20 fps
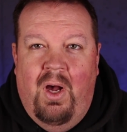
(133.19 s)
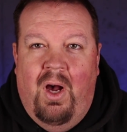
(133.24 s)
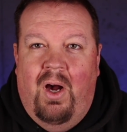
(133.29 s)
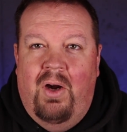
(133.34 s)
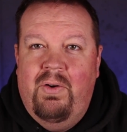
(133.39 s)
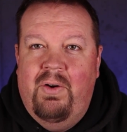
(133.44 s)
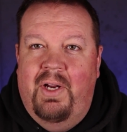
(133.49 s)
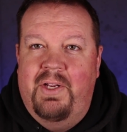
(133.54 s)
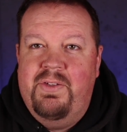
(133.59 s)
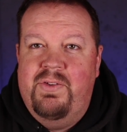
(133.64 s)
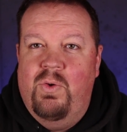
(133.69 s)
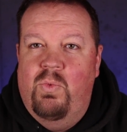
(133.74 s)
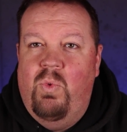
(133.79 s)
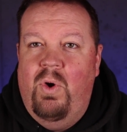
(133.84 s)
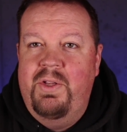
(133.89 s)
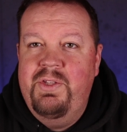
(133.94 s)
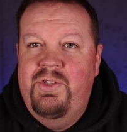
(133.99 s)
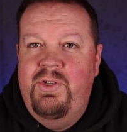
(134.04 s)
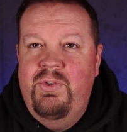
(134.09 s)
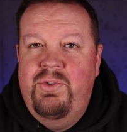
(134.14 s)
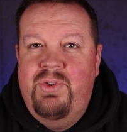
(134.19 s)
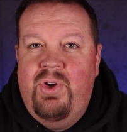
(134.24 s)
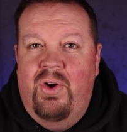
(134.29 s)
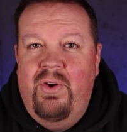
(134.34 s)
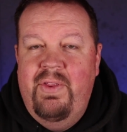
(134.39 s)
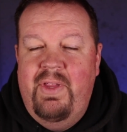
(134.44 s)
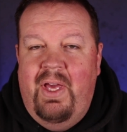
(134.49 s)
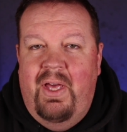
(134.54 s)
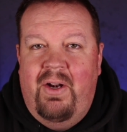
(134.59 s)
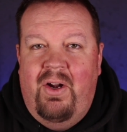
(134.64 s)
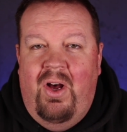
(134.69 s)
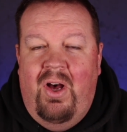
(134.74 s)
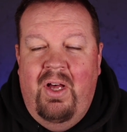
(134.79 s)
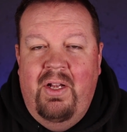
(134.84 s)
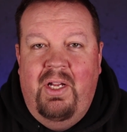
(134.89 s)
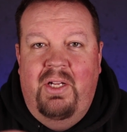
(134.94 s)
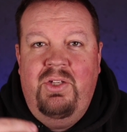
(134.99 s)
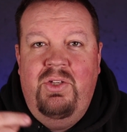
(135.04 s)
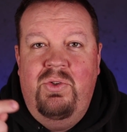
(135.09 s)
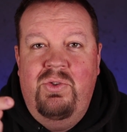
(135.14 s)
All right, so once you turn that
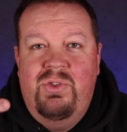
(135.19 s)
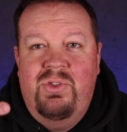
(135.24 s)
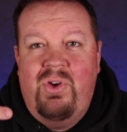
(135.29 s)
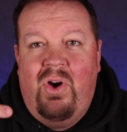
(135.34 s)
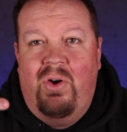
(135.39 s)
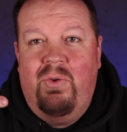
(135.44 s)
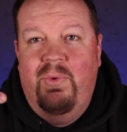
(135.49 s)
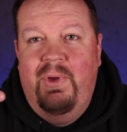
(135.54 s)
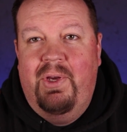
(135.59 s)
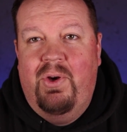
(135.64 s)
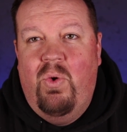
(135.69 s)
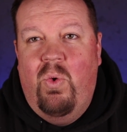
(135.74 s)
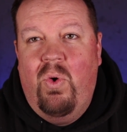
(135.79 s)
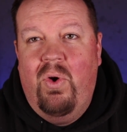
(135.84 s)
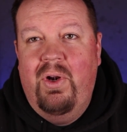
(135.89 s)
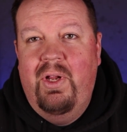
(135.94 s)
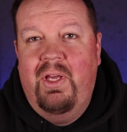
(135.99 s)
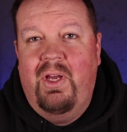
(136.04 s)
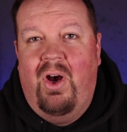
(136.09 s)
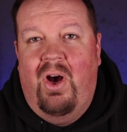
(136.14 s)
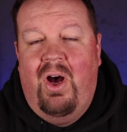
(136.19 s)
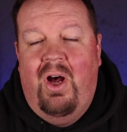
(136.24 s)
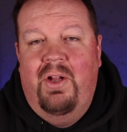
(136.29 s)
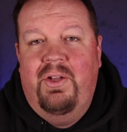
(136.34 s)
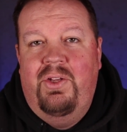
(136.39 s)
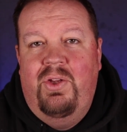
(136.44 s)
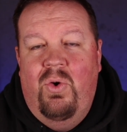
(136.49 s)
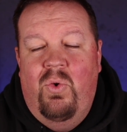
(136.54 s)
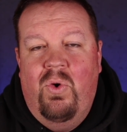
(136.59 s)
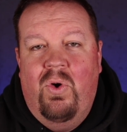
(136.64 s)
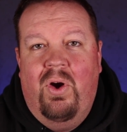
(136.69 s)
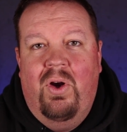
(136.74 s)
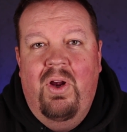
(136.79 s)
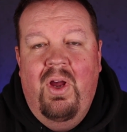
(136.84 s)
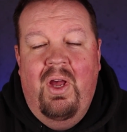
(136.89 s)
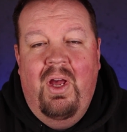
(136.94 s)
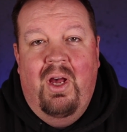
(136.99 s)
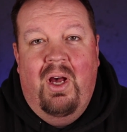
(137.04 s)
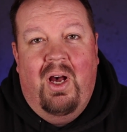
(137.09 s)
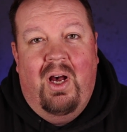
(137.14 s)
on and you start recording on your
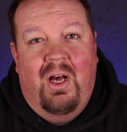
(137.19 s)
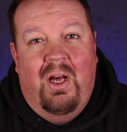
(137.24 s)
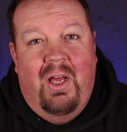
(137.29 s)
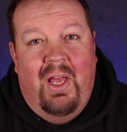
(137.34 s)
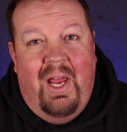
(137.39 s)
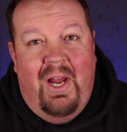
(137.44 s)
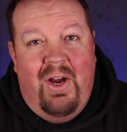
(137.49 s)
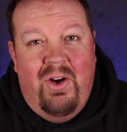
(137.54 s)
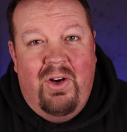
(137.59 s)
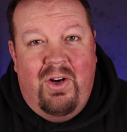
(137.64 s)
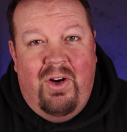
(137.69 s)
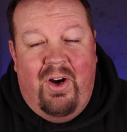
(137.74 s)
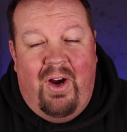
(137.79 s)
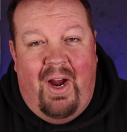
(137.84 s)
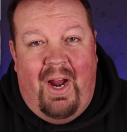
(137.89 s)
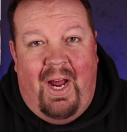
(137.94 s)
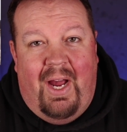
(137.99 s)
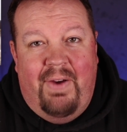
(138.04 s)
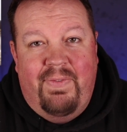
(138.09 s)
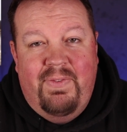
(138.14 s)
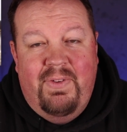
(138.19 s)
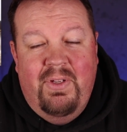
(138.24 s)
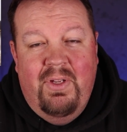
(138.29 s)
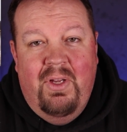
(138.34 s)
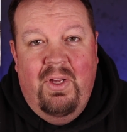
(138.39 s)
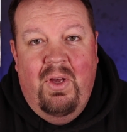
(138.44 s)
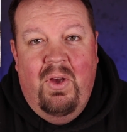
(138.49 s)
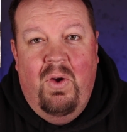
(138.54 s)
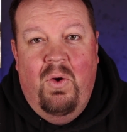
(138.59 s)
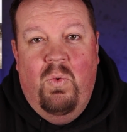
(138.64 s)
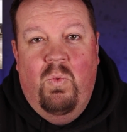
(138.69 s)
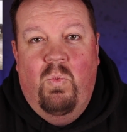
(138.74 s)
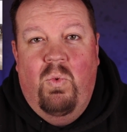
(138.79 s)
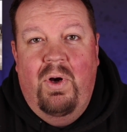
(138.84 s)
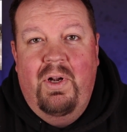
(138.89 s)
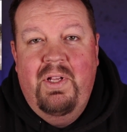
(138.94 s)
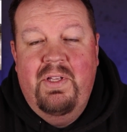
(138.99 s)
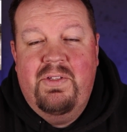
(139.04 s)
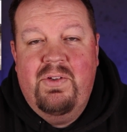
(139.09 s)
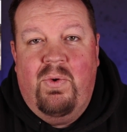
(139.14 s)
uh, aircraft,
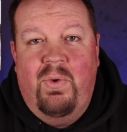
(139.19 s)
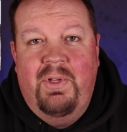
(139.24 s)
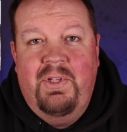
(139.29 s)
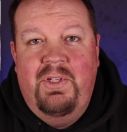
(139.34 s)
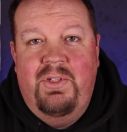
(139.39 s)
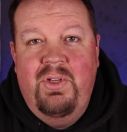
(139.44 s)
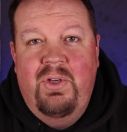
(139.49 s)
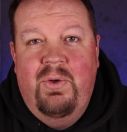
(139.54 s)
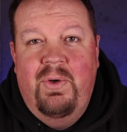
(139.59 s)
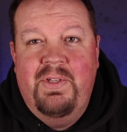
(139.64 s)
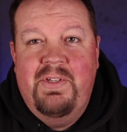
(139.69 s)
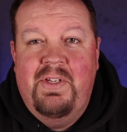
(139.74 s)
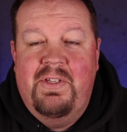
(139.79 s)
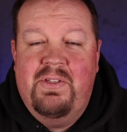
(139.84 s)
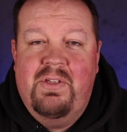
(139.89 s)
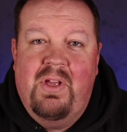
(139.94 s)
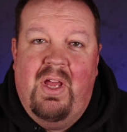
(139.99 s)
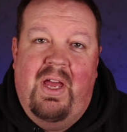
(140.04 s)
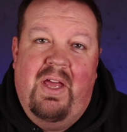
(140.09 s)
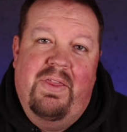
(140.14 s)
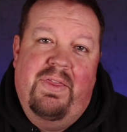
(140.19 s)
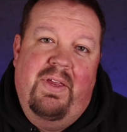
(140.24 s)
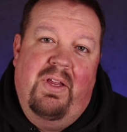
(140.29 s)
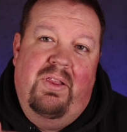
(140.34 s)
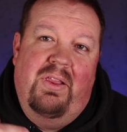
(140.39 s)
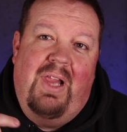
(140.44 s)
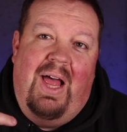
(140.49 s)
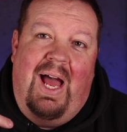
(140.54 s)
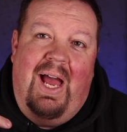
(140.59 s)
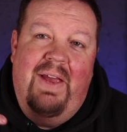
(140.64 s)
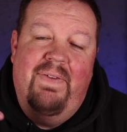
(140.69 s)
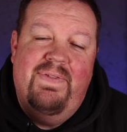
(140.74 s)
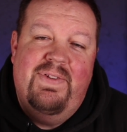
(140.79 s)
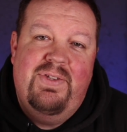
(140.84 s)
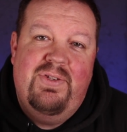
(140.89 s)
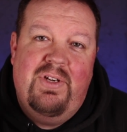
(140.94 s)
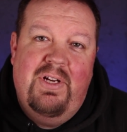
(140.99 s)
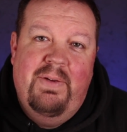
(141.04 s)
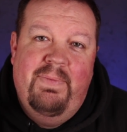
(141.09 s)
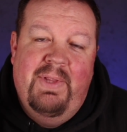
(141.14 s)
what it's going to do is it's uh, the live
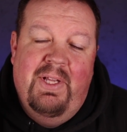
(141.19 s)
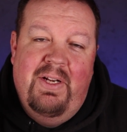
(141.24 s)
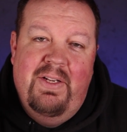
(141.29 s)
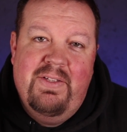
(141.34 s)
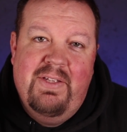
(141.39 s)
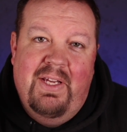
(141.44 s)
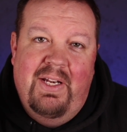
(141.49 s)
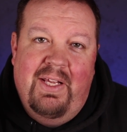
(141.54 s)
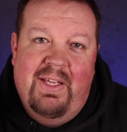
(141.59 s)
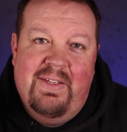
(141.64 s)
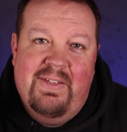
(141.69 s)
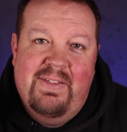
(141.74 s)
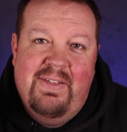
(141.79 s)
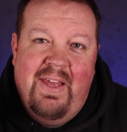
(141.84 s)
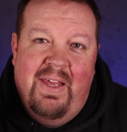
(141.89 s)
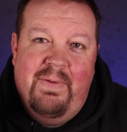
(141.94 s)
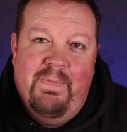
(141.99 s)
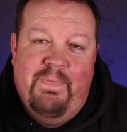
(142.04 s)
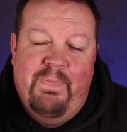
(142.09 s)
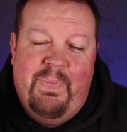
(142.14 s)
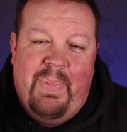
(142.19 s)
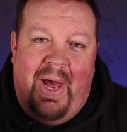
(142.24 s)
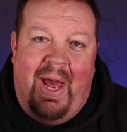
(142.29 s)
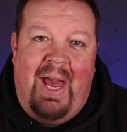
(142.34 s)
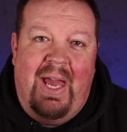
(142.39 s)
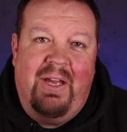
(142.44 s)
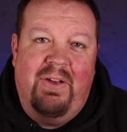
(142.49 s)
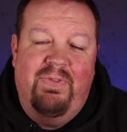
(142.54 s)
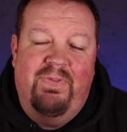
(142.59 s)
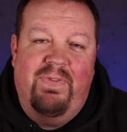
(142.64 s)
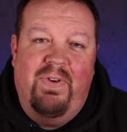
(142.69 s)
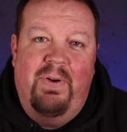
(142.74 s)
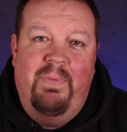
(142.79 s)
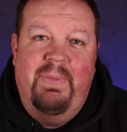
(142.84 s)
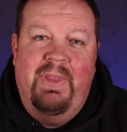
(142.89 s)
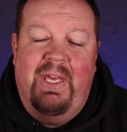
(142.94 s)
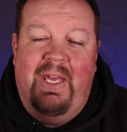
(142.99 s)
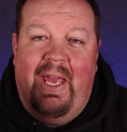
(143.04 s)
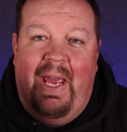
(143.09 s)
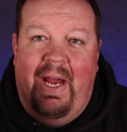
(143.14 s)
stream that is getting sent back
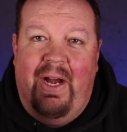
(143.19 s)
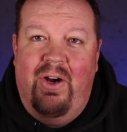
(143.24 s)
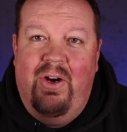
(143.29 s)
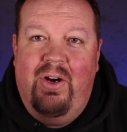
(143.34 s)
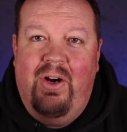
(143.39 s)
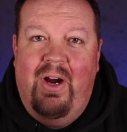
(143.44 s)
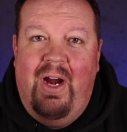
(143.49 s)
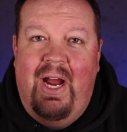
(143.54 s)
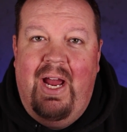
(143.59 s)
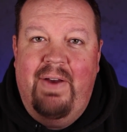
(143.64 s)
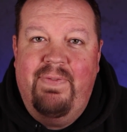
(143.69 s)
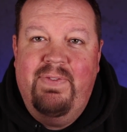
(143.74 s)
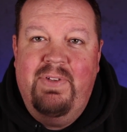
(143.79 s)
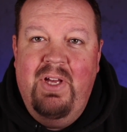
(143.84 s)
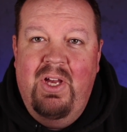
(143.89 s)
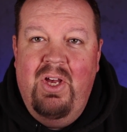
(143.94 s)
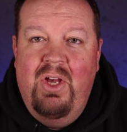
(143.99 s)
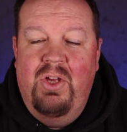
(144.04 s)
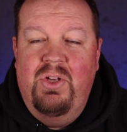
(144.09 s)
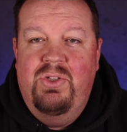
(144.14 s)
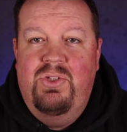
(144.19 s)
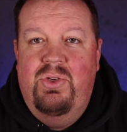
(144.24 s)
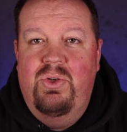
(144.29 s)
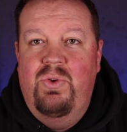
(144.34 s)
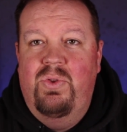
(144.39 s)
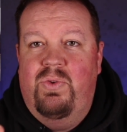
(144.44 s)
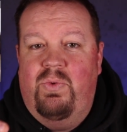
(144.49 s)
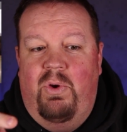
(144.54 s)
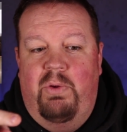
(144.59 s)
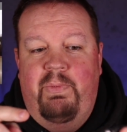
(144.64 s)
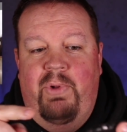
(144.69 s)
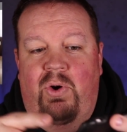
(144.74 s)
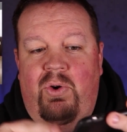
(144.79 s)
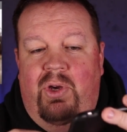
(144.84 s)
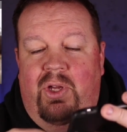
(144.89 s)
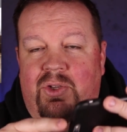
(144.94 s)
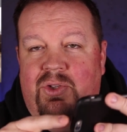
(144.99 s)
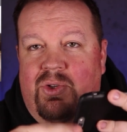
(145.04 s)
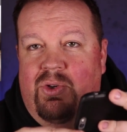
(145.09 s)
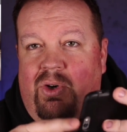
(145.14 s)
from the aircraft to the
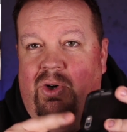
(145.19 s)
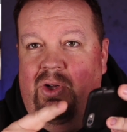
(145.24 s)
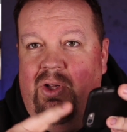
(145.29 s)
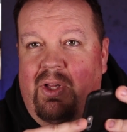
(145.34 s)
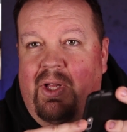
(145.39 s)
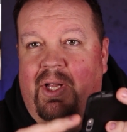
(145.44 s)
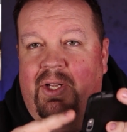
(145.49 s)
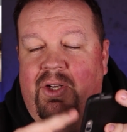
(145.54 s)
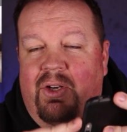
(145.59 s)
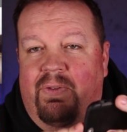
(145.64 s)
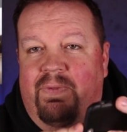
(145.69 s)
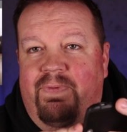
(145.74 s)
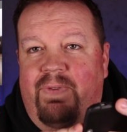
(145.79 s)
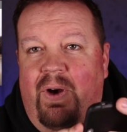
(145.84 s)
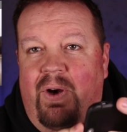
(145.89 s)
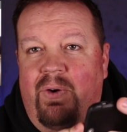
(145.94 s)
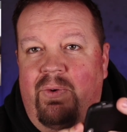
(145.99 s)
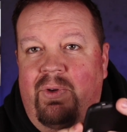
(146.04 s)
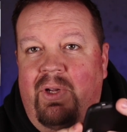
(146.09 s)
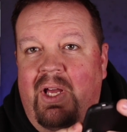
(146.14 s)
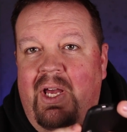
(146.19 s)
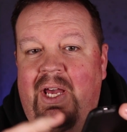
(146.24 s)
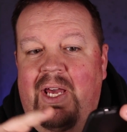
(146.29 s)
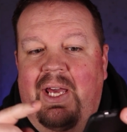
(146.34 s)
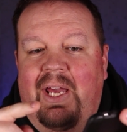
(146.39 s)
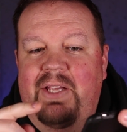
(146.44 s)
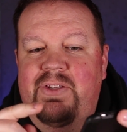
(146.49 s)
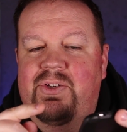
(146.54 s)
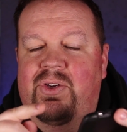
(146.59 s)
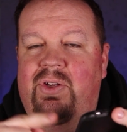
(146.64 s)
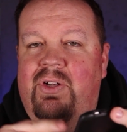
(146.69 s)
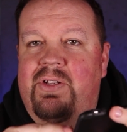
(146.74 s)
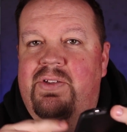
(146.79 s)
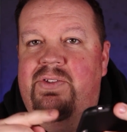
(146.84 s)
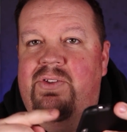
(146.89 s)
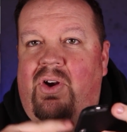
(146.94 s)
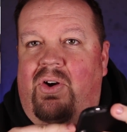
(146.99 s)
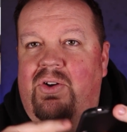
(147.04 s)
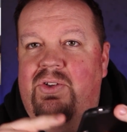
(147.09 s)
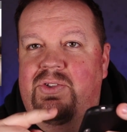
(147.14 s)
remote control and your phone, it's going to
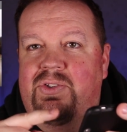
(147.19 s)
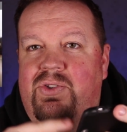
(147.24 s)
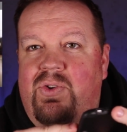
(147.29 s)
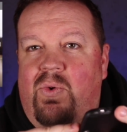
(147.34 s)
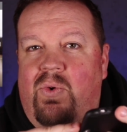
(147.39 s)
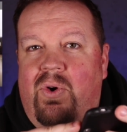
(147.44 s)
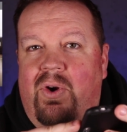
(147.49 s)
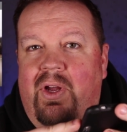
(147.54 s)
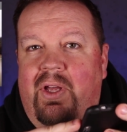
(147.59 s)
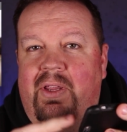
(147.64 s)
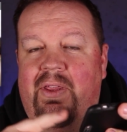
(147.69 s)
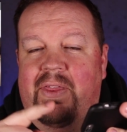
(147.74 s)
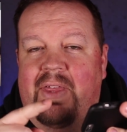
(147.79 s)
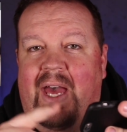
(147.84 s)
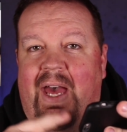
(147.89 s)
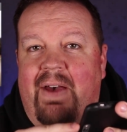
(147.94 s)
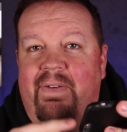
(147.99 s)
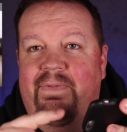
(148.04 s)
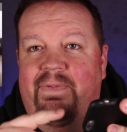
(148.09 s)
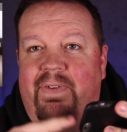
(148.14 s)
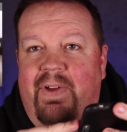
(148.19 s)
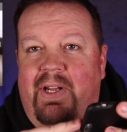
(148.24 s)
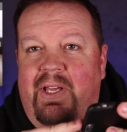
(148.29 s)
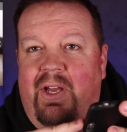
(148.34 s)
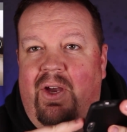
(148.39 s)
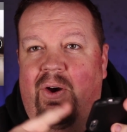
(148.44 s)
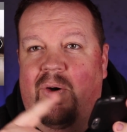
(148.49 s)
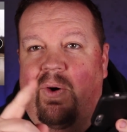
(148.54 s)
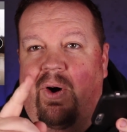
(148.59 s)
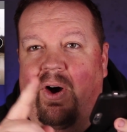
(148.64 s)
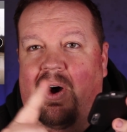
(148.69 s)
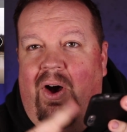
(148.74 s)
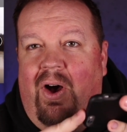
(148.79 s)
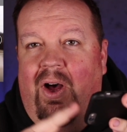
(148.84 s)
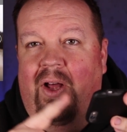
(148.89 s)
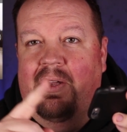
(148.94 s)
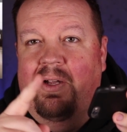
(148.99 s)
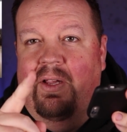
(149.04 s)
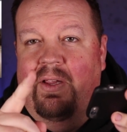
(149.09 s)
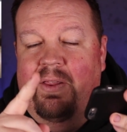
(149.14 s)
start storing that video
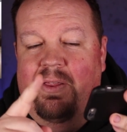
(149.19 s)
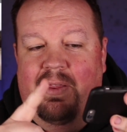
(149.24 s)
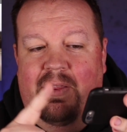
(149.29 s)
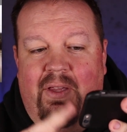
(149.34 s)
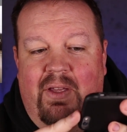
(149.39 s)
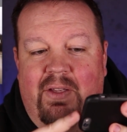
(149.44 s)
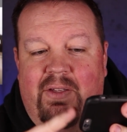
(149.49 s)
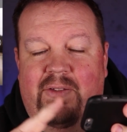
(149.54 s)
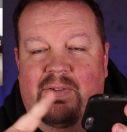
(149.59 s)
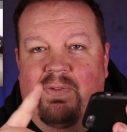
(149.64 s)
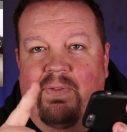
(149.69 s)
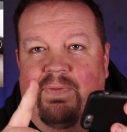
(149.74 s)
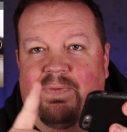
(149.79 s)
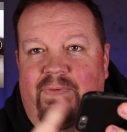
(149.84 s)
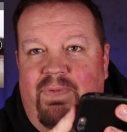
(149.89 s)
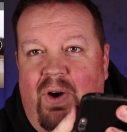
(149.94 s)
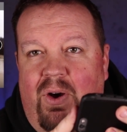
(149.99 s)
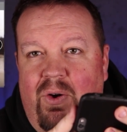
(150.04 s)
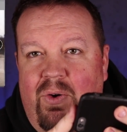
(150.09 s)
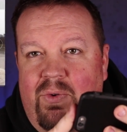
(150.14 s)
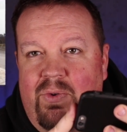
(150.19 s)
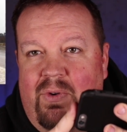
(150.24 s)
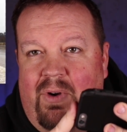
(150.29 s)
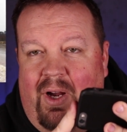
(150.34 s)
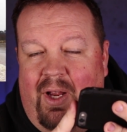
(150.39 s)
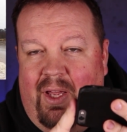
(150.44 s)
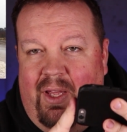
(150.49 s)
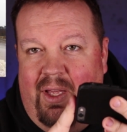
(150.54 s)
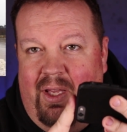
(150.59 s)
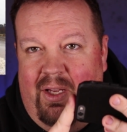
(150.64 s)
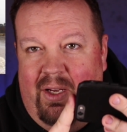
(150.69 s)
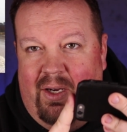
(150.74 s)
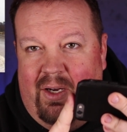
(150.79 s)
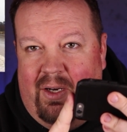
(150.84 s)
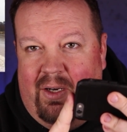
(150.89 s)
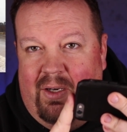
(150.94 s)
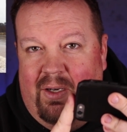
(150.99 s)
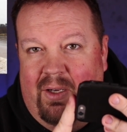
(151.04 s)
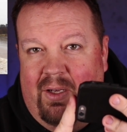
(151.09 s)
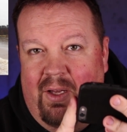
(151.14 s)
on this phone right
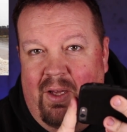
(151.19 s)
here.